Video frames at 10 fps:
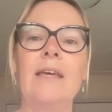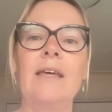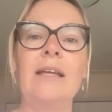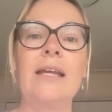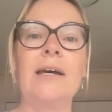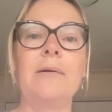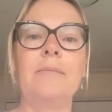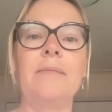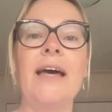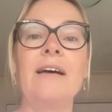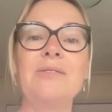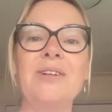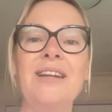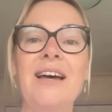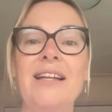Now, how to
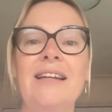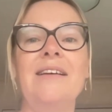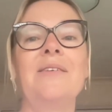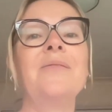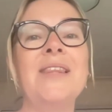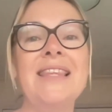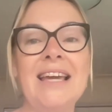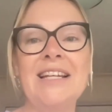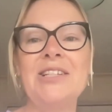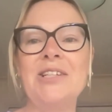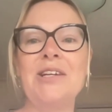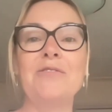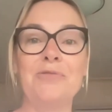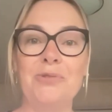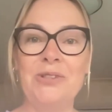align with the energy
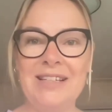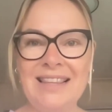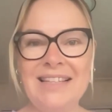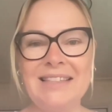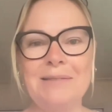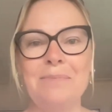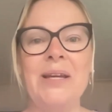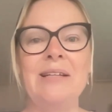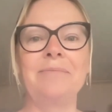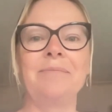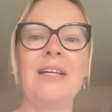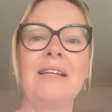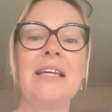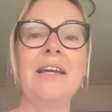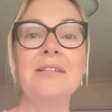of wood this spring.
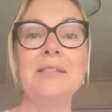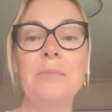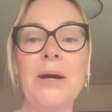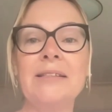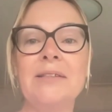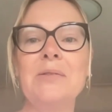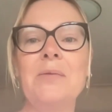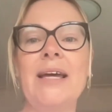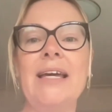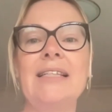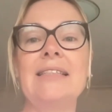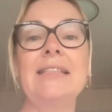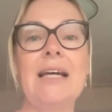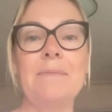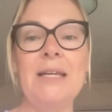So here are some practical ways to
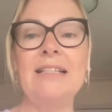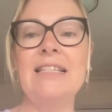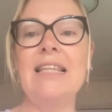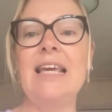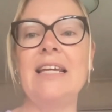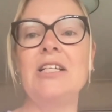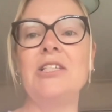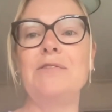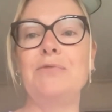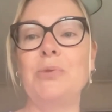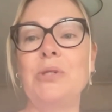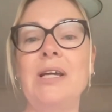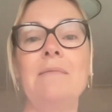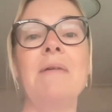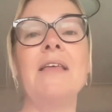tap into the energy of wood
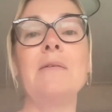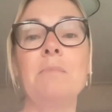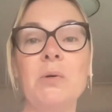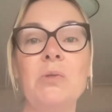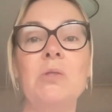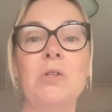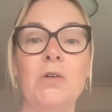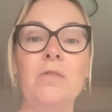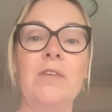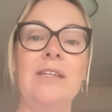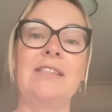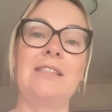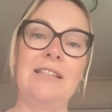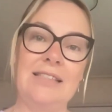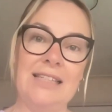and make the most of
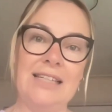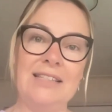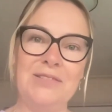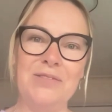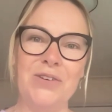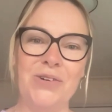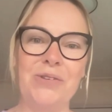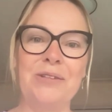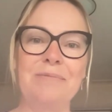this season of growth.